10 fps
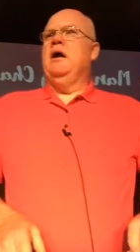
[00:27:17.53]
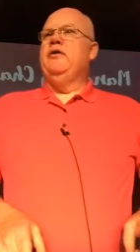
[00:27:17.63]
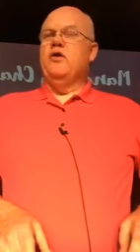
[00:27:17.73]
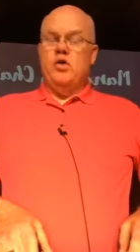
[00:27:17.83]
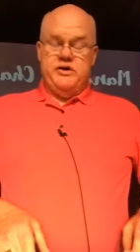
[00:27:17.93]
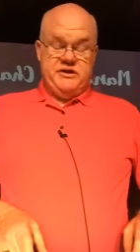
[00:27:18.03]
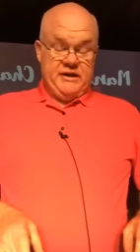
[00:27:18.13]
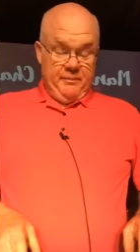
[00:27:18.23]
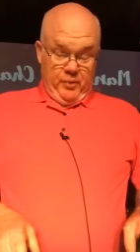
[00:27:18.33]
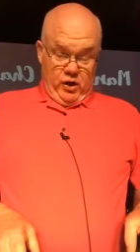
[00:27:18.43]
The Lord's
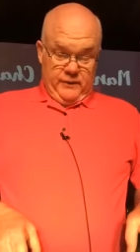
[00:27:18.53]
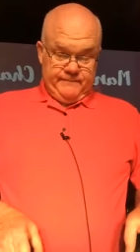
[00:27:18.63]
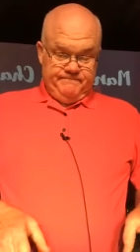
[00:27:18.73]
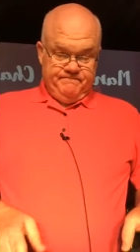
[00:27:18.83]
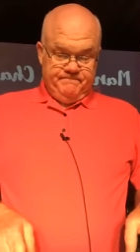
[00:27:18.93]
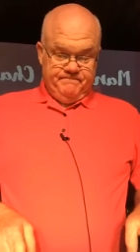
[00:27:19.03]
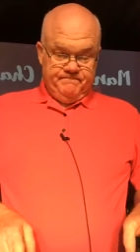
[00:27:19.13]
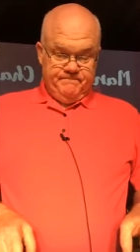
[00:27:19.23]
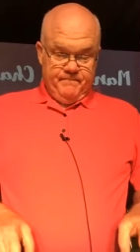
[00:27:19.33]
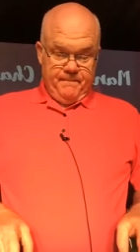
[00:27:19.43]
Supper
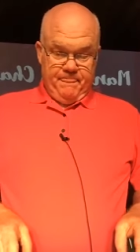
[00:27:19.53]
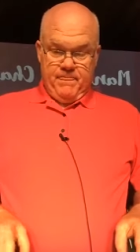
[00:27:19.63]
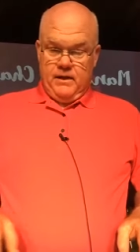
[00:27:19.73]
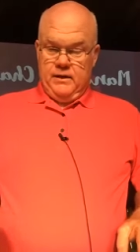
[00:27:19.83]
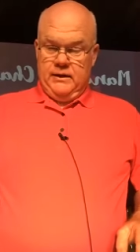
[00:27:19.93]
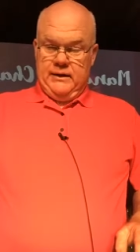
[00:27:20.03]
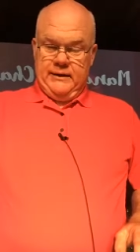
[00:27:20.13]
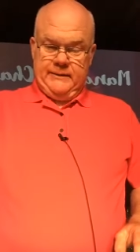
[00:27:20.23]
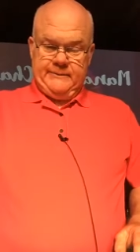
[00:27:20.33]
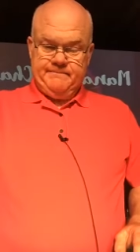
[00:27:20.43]

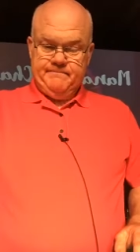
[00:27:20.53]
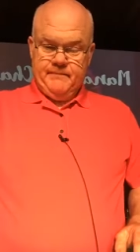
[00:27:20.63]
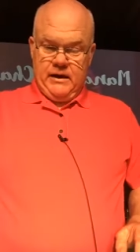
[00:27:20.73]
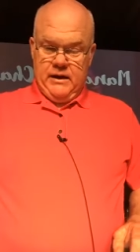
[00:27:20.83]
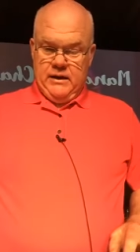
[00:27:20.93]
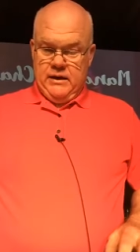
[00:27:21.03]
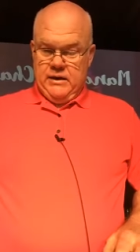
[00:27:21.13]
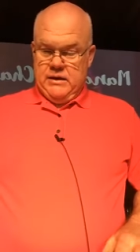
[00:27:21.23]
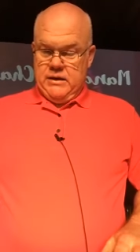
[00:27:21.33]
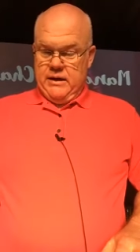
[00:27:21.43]
um,
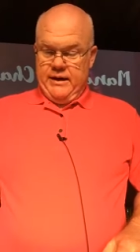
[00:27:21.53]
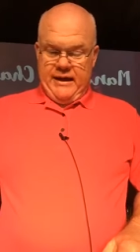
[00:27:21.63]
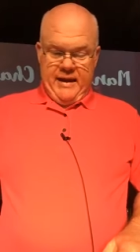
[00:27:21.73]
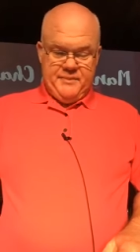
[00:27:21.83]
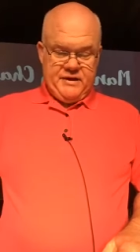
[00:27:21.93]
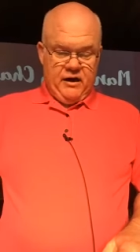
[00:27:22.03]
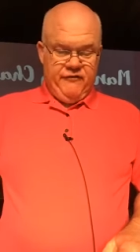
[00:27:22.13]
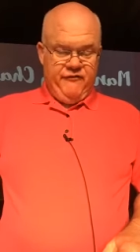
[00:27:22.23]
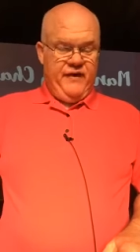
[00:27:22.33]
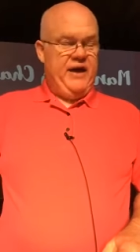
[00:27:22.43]
keeps our
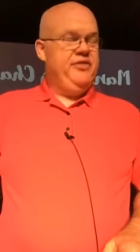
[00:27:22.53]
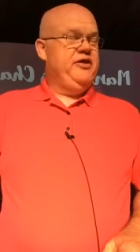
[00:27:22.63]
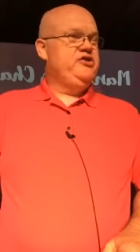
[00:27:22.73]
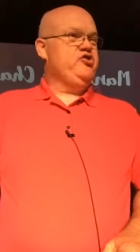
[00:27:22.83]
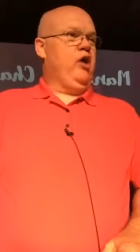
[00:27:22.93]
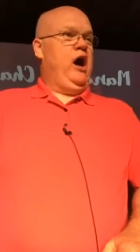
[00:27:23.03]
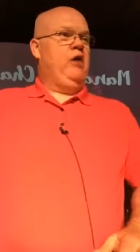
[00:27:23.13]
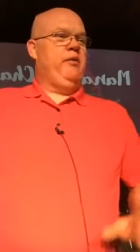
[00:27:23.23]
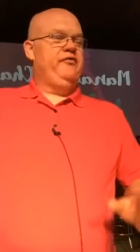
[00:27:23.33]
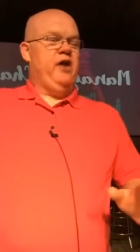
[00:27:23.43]
faith
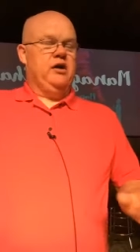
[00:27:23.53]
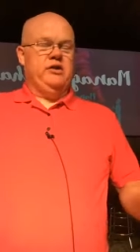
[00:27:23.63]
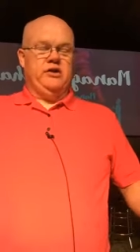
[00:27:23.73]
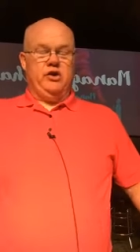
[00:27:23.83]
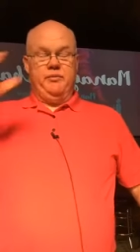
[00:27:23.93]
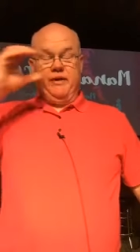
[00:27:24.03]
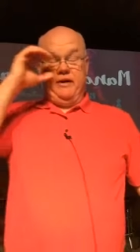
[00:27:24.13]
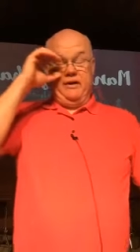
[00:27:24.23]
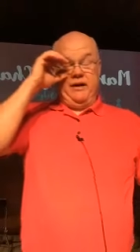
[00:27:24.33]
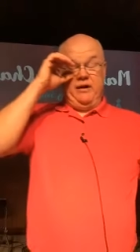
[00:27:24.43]
strong. We've talked a little
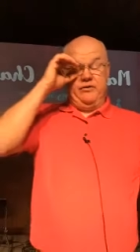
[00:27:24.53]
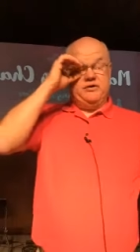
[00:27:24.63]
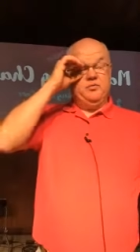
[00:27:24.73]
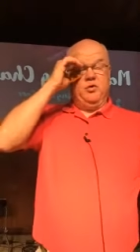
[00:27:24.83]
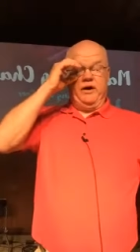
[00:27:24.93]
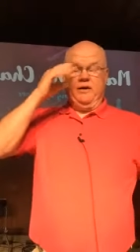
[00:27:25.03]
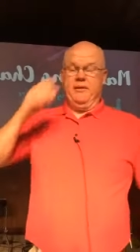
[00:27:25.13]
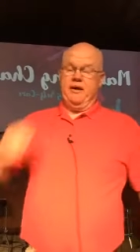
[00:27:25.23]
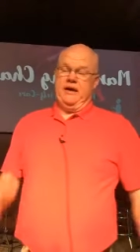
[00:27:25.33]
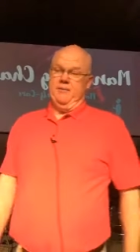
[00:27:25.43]
bit now this morning
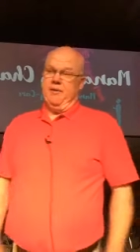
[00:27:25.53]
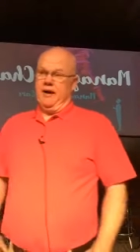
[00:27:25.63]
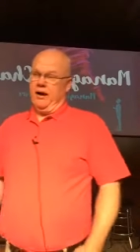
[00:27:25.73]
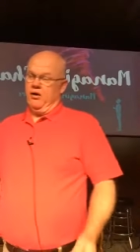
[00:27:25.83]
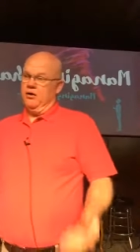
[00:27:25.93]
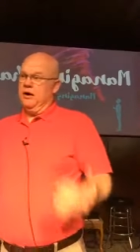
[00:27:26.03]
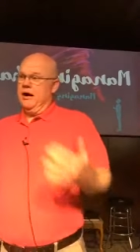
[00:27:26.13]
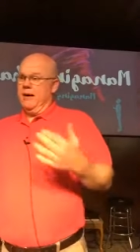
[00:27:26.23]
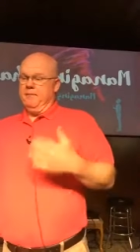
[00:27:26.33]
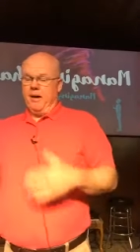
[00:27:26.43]
about keeping our
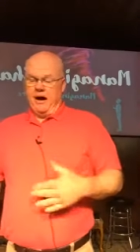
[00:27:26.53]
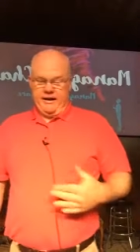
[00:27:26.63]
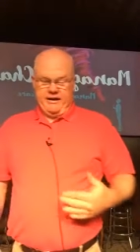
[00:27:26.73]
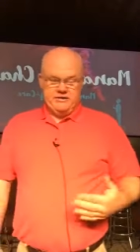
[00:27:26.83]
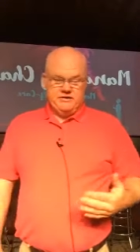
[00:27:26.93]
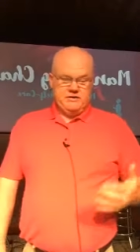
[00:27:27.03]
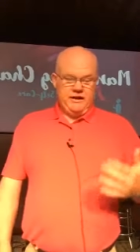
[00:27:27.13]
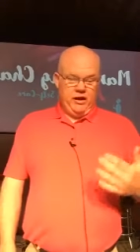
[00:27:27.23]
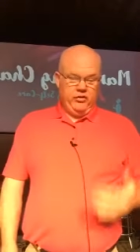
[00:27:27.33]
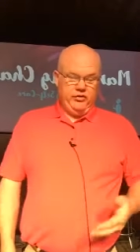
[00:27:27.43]
bodies
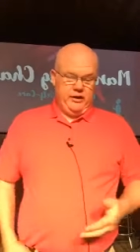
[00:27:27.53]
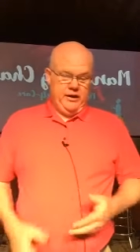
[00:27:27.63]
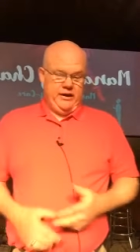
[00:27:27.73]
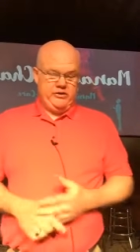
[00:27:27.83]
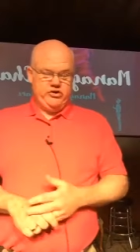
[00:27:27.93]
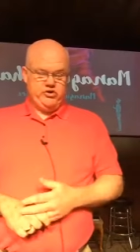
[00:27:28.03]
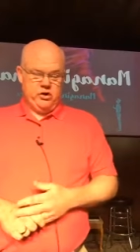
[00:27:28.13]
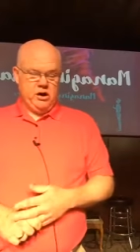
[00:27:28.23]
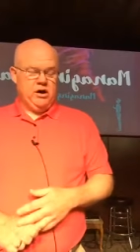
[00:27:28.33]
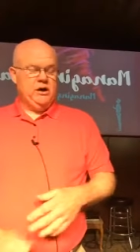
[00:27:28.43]
healthy and
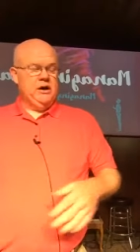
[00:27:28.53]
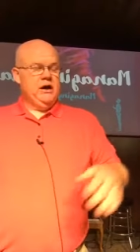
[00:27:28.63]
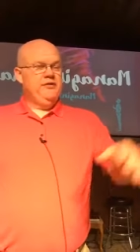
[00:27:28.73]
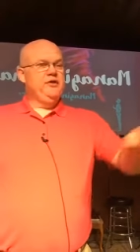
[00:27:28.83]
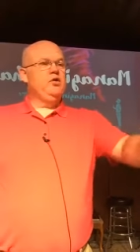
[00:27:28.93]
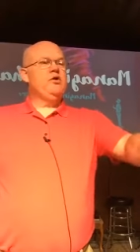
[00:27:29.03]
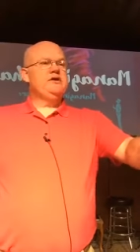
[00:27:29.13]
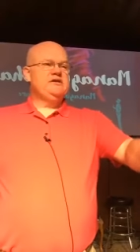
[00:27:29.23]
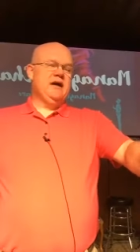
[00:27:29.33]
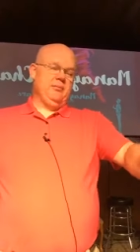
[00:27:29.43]
strong. The
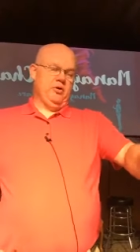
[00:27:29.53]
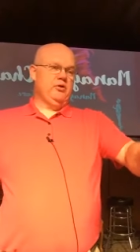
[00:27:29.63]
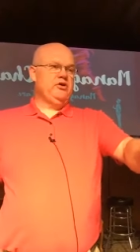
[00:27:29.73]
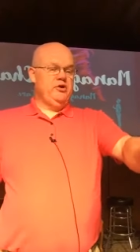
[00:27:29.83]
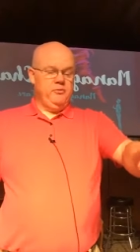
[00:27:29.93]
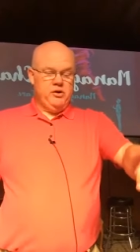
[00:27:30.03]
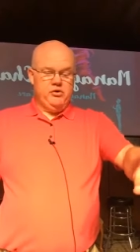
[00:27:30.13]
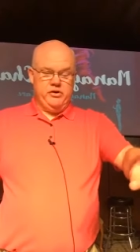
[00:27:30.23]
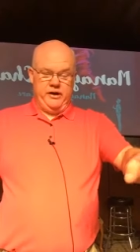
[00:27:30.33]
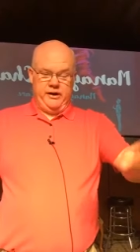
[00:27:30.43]
Lord's Supper,
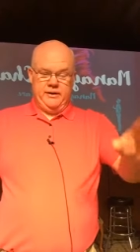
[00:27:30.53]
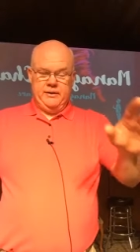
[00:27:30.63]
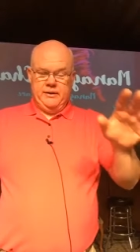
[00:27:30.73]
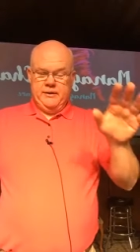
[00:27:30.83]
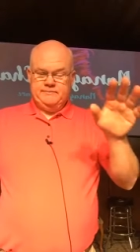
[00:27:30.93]
communion,